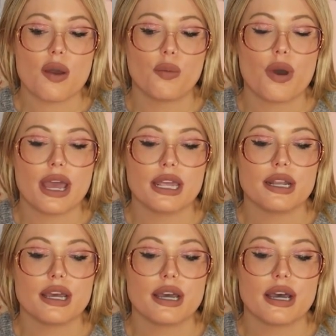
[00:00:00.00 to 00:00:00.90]

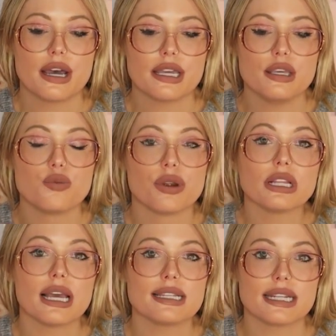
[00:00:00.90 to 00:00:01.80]
when he
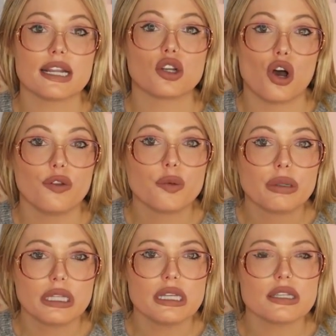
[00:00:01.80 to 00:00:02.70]
realized that I'd called the
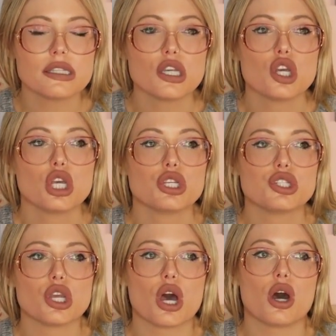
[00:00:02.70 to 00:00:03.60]
police.
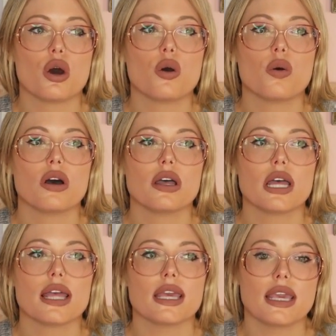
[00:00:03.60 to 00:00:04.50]
So
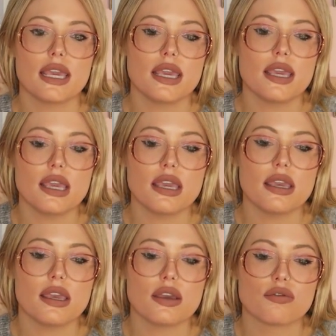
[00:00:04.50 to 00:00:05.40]

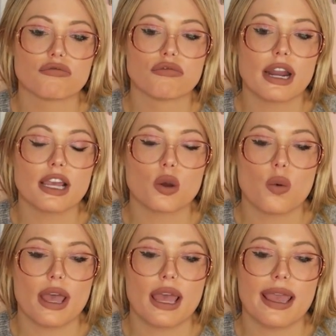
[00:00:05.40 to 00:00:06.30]
he ran
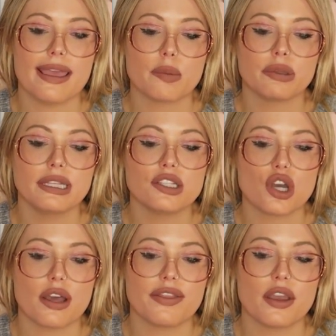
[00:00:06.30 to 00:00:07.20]
away. The police
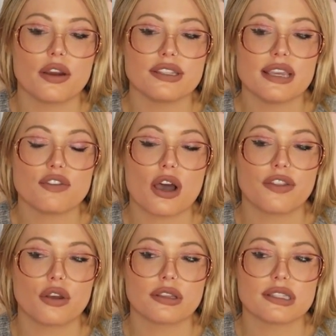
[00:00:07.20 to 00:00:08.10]
got there, and Dave got
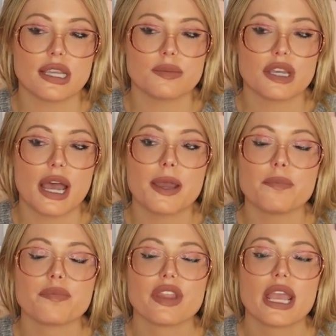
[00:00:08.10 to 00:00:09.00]
there like the same
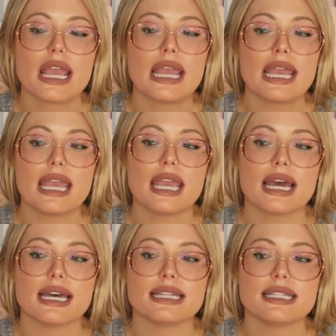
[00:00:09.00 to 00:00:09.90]
time.
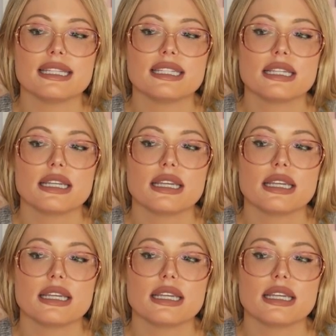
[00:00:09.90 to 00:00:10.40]
And